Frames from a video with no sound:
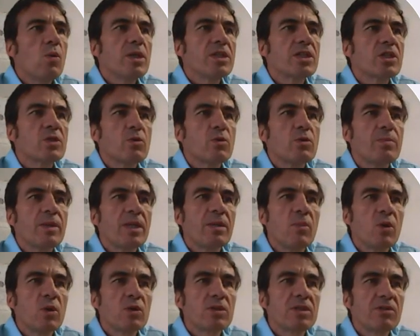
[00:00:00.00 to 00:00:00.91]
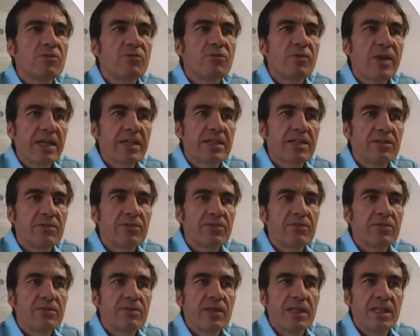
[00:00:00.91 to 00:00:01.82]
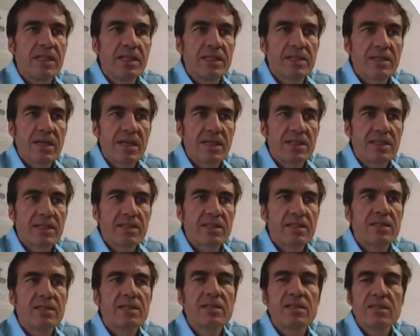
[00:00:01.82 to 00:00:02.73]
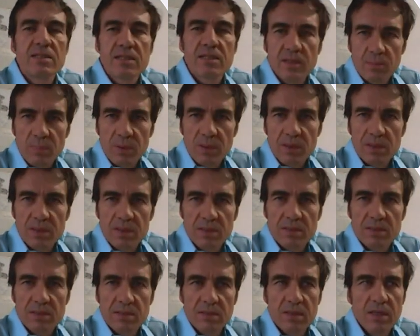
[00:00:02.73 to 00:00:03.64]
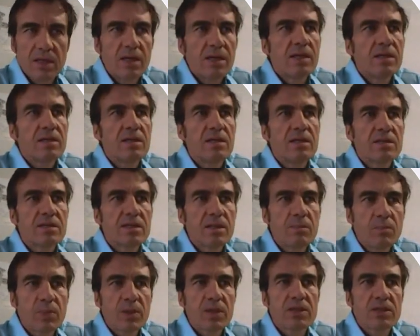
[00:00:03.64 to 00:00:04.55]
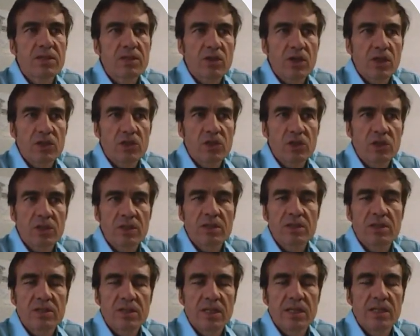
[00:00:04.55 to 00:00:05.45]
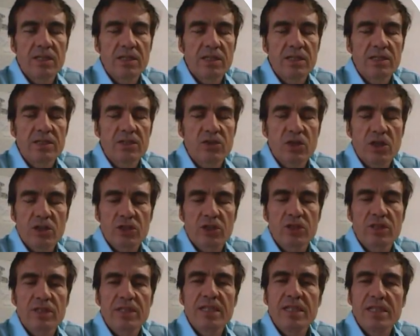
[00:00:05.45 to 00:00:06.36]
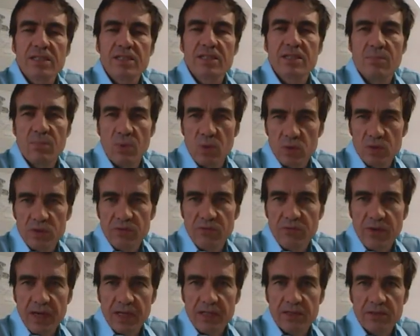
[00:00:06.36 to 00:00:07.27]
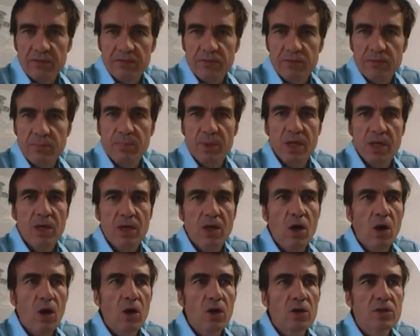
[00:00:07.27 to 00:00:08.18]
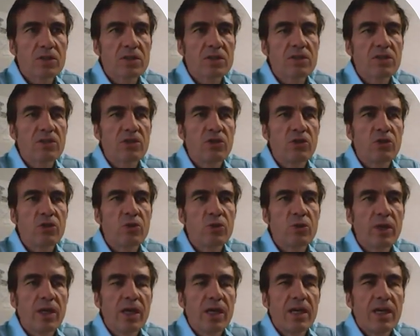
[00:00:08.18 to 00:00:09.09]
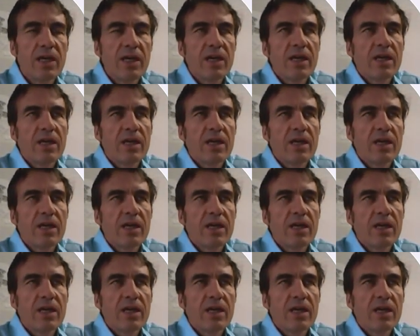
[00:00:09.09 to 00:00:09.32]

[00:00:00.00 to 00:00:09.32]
Which would be the most effective? In this case, simplest. The simplest instruction is the most effective because you